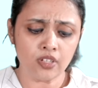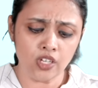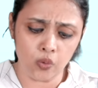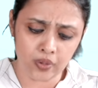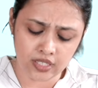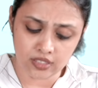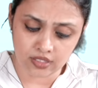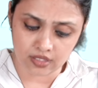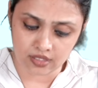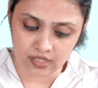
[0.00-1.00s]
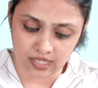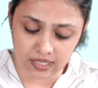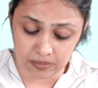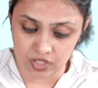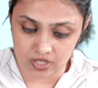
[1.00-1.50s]
Now
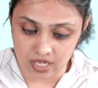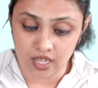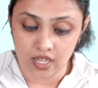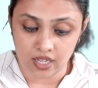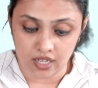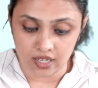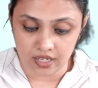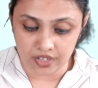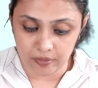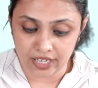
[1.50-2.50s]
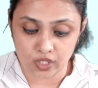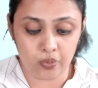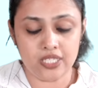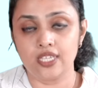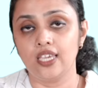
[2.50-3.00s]
let me just remind you
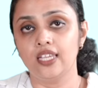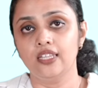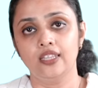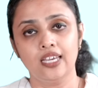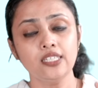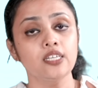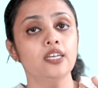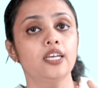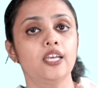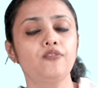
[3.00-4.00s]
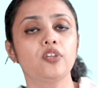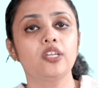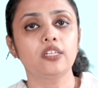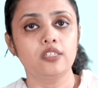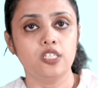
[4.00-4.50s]
once again that if the
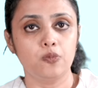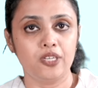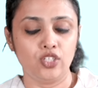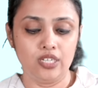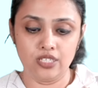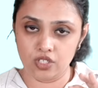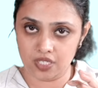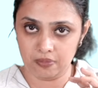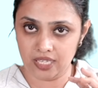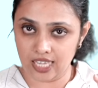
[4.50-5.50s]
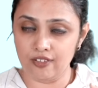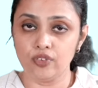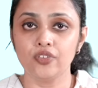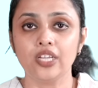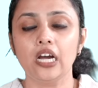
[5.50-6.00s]
reader is a specialist, just be
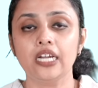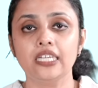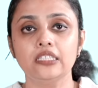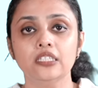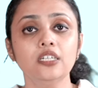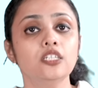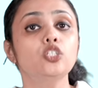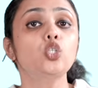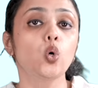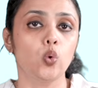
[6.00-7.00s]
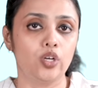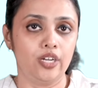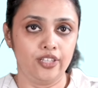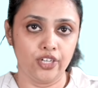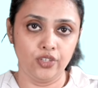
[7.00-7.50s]
careful regarding the tone
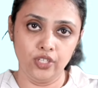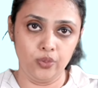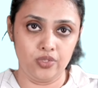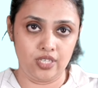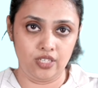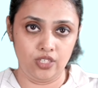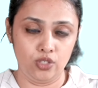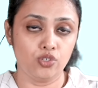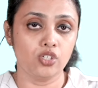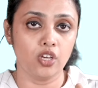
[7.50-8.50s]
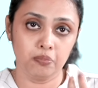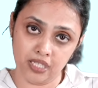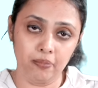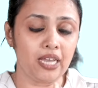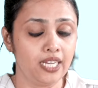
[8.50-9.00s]
that you're using. You should not be
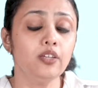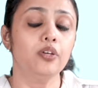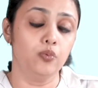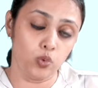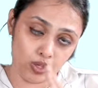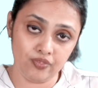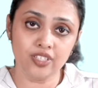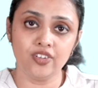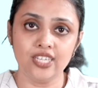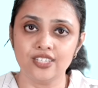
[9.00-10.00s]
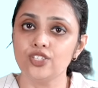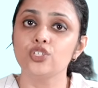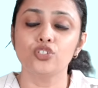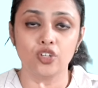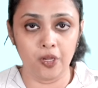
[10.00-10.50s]
commanding. Whoever the reader is,
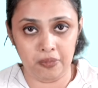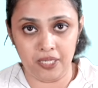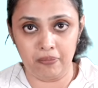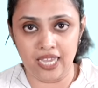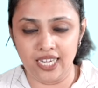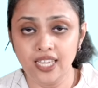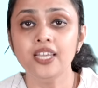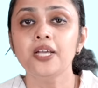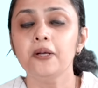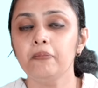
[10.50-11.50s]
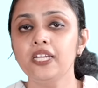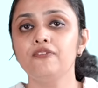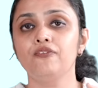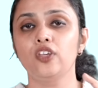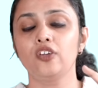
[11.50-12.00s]
you should not be commanding. But
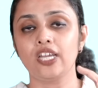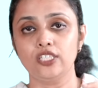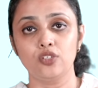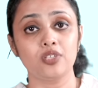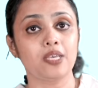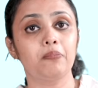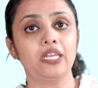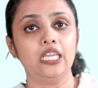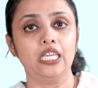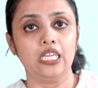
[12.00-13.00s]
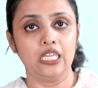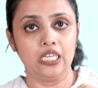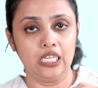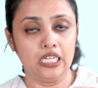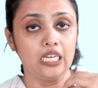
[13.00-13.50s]
if you're writing to somebody
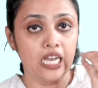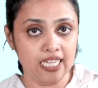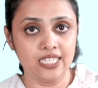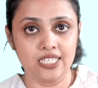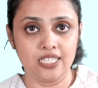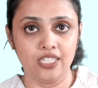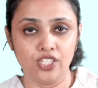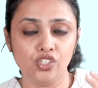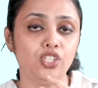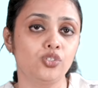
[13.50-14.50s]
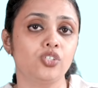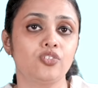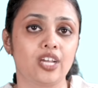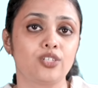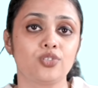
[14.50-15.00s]
in a higher designation, you should
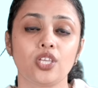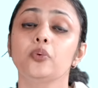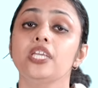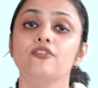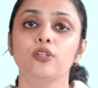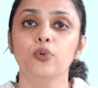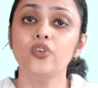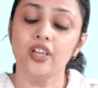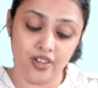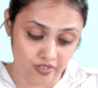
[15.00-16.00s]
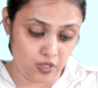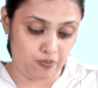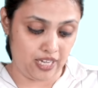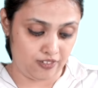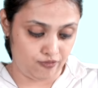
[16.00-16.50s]
try to sound even more
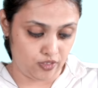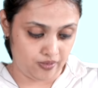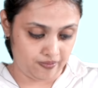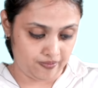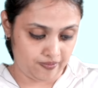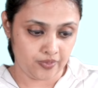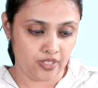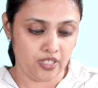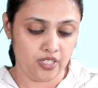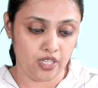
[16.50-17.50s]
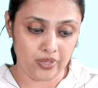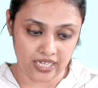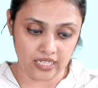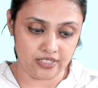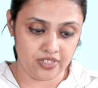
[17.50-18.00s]
respectful. Now
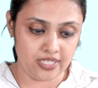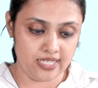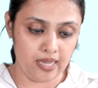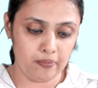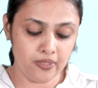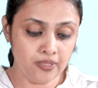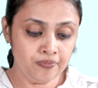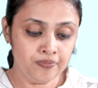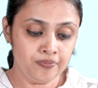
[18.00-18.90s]
another example.